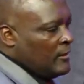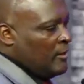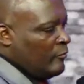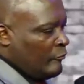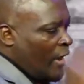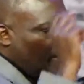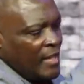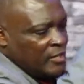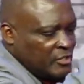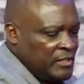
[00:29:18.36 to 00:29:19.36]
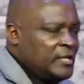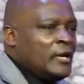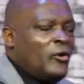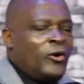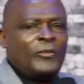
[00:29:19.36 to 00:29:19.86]
Fathers in the
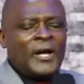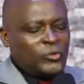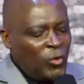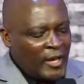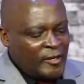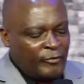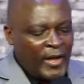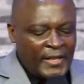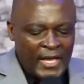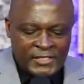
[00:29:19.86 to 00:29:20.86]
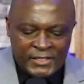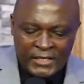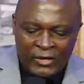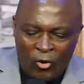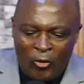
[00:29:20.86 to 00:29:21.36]
home. And who are the fathers in
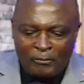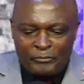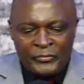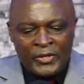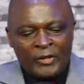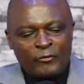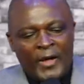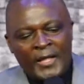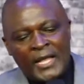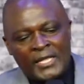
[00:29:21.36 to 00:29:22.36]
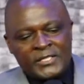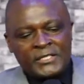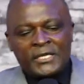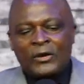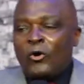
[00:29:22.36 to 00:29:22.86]
the home? Fathers in
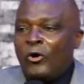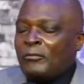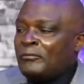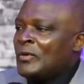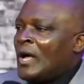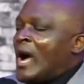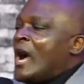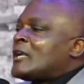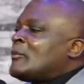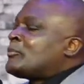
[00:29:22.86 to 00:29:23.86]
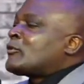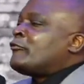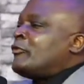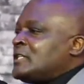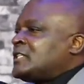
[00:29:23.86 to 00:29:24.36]
the home are
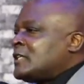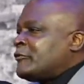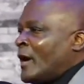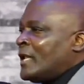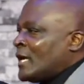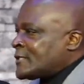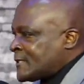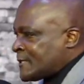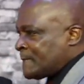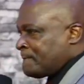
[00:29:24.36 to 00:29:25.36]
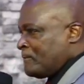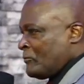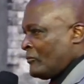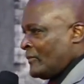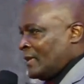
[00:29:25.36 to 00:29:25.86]
prophetic fathers,
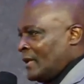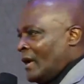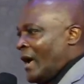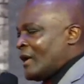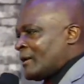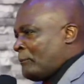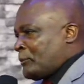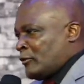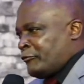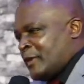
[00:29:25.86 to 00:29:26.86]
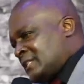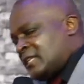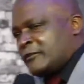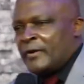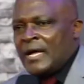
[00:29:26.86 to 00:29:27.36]
are
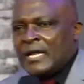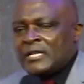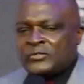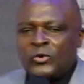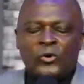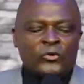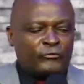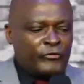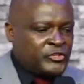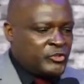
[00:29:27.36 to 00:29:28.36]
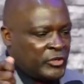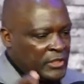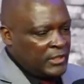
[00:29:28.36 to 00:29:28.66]
prophetic fathers or vision